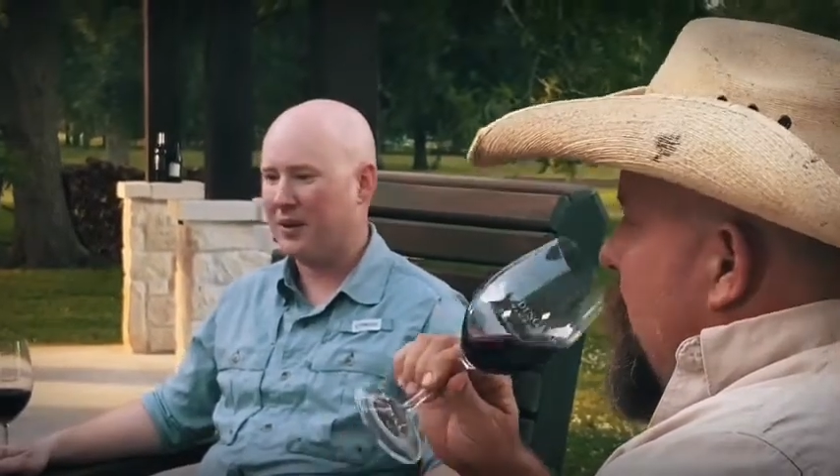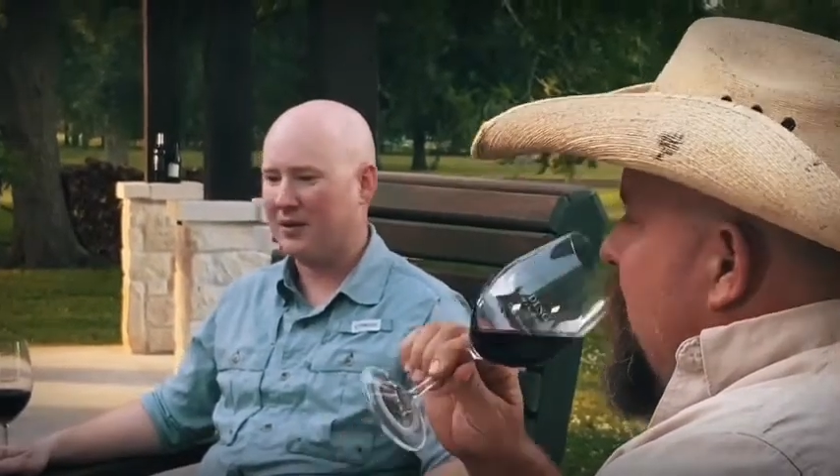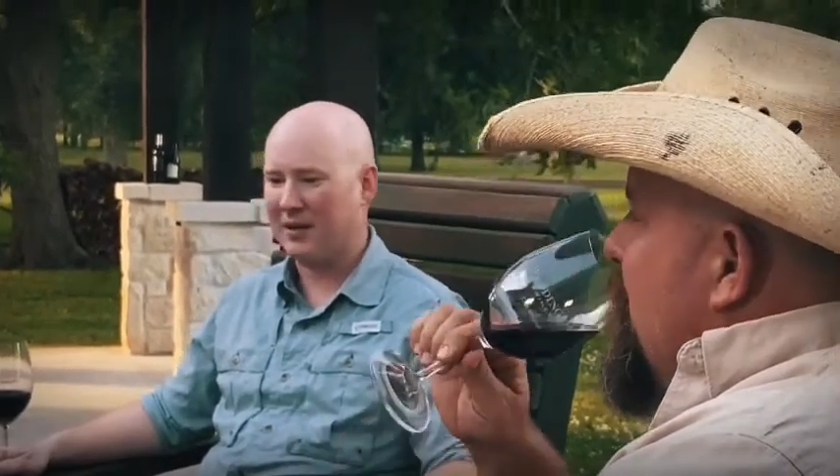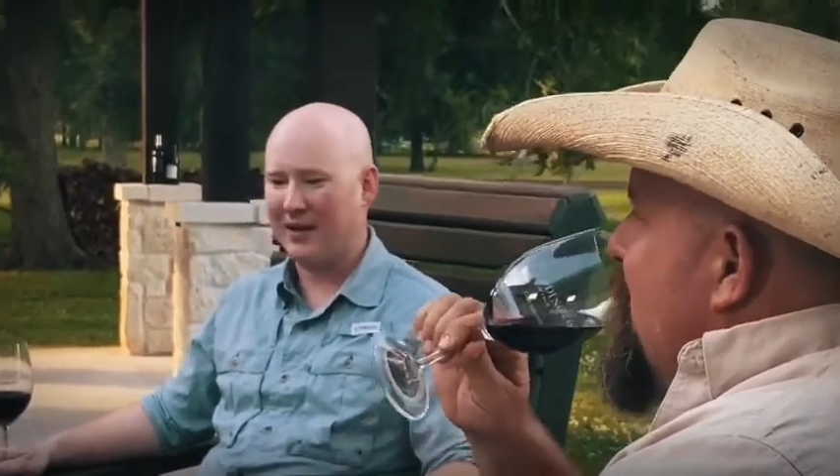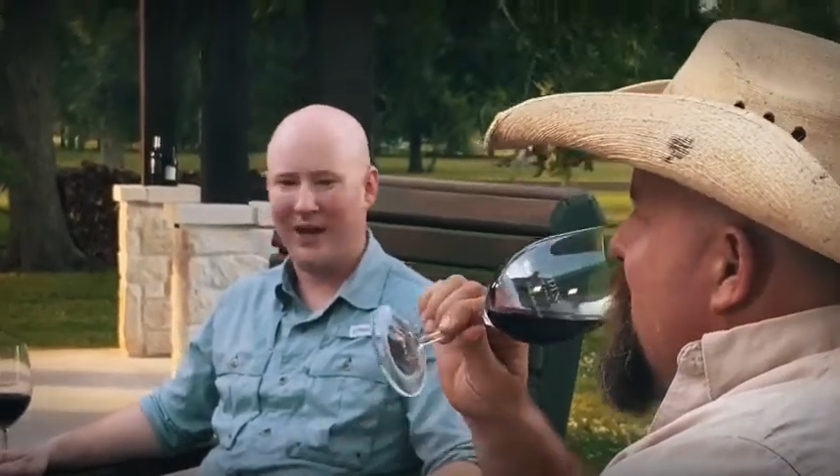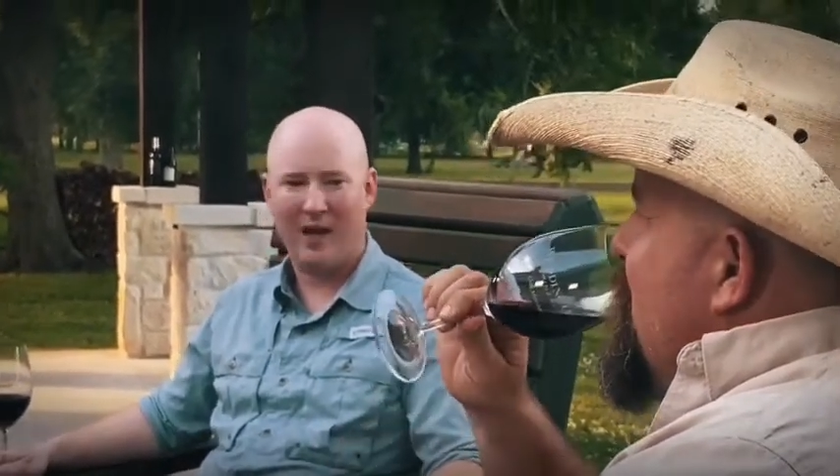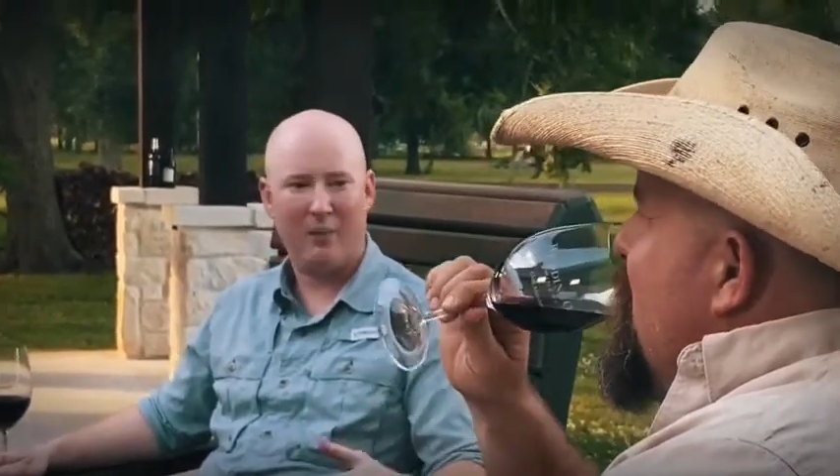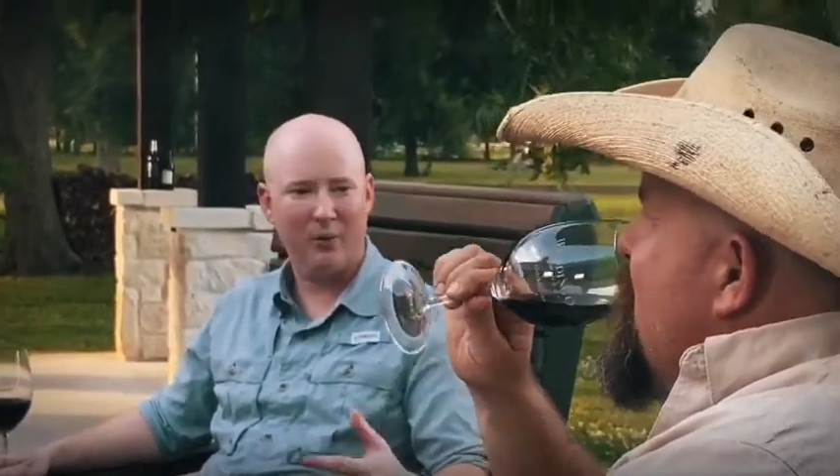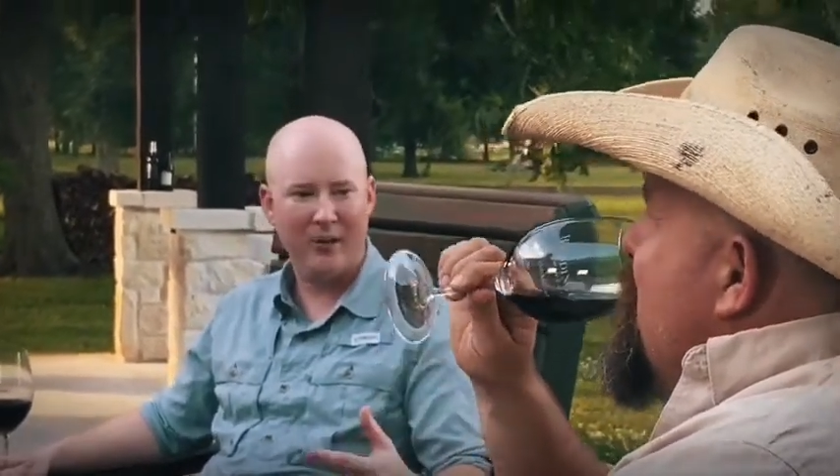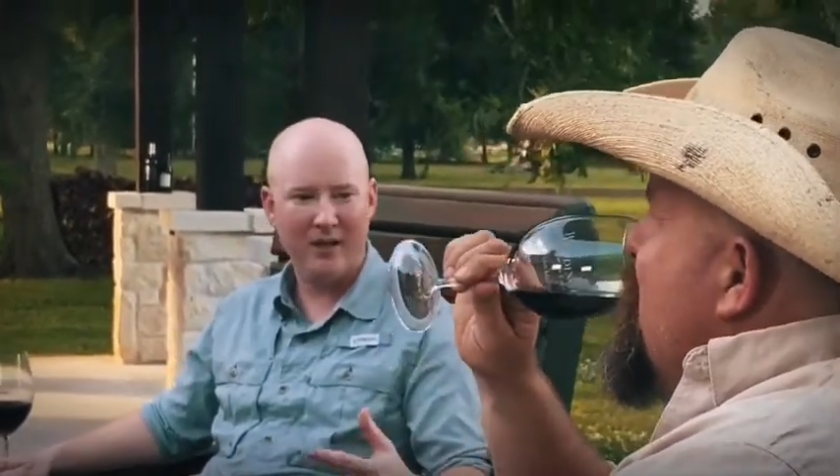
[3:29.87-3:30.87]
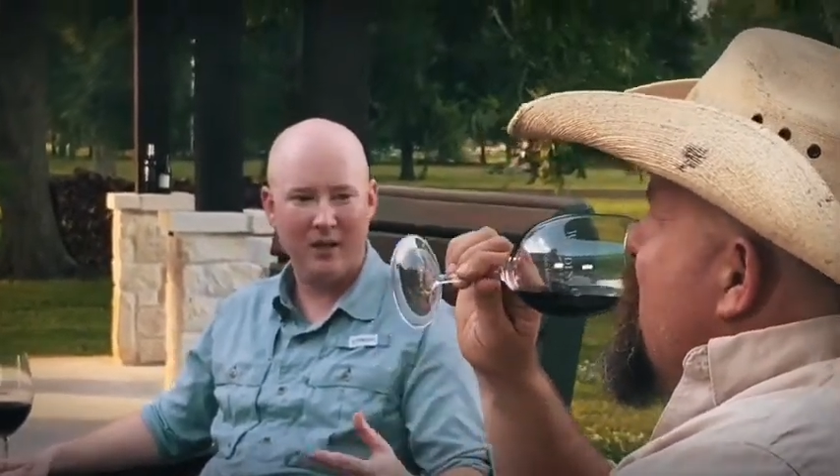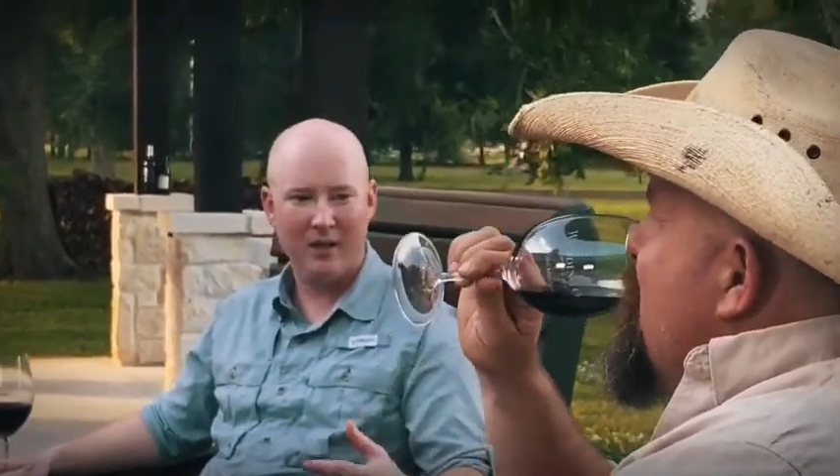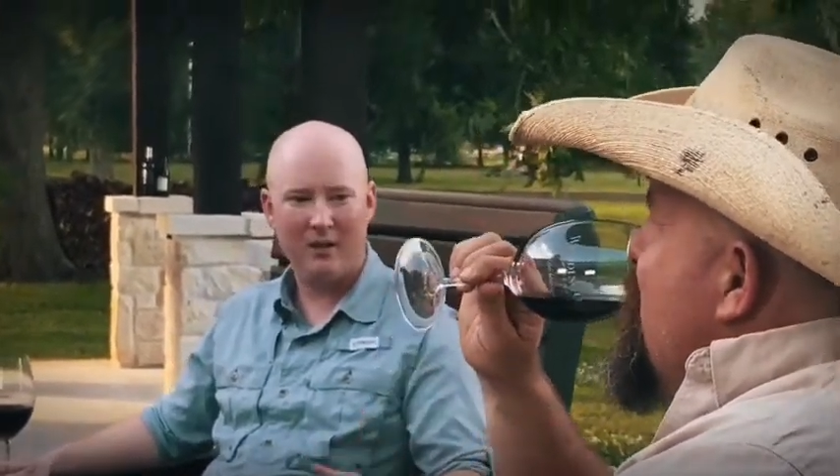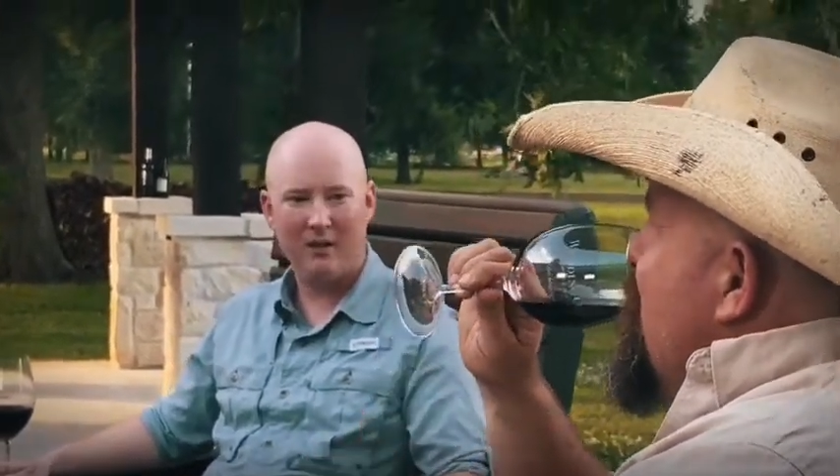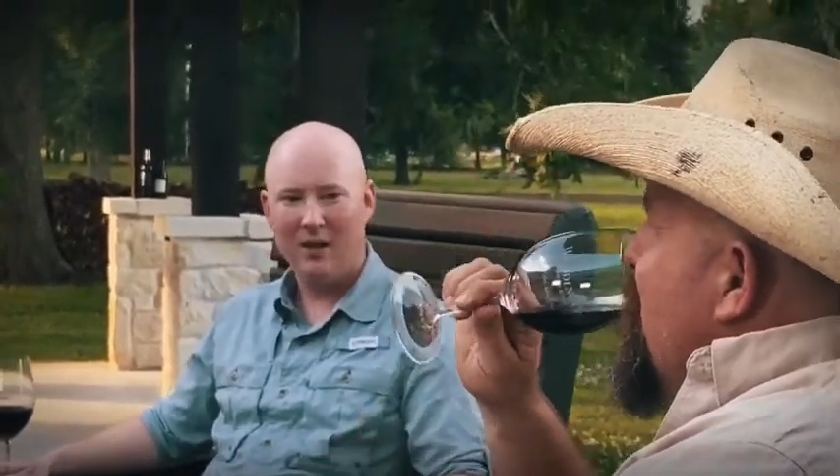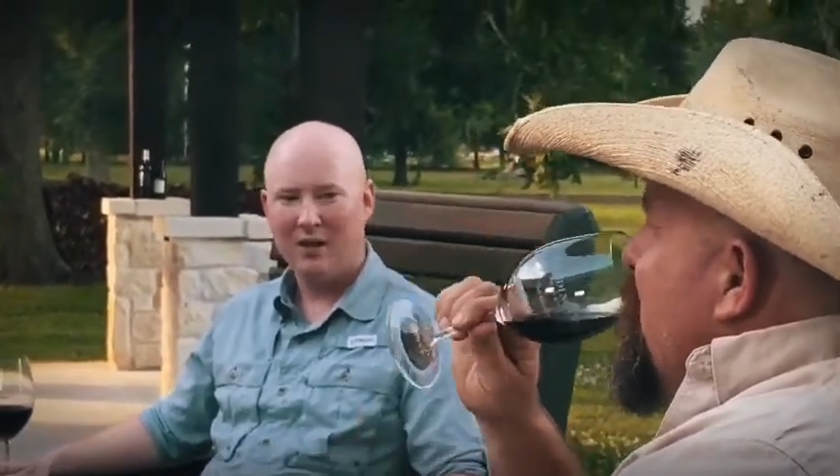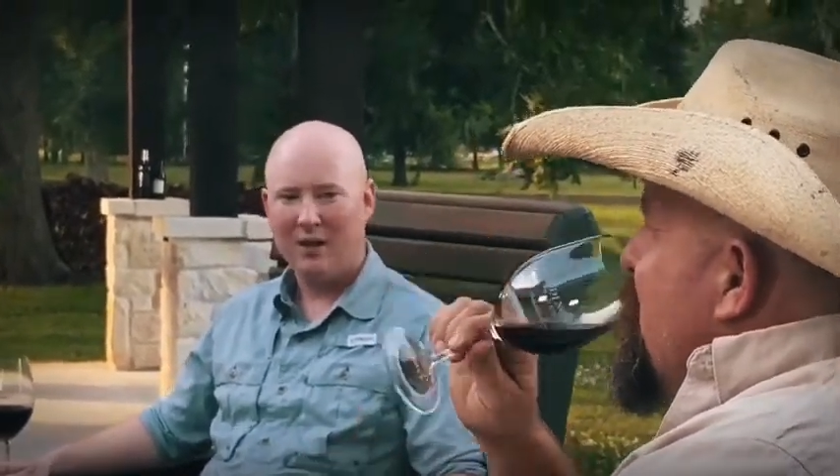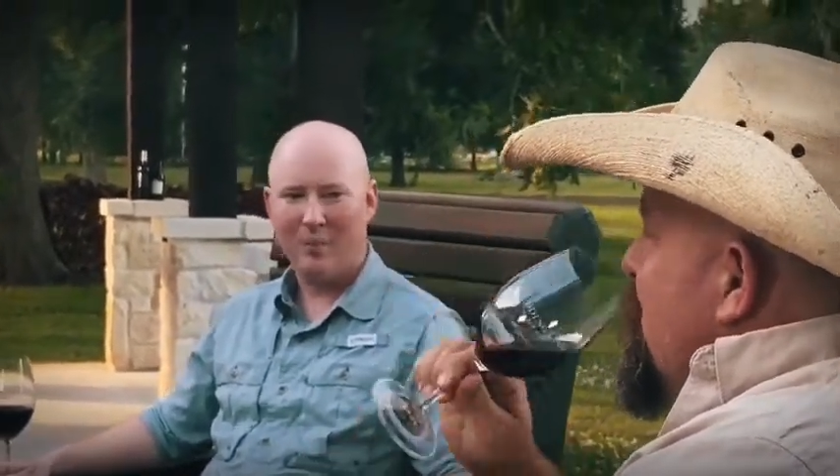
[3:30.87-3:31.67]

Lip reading: So things like Albarino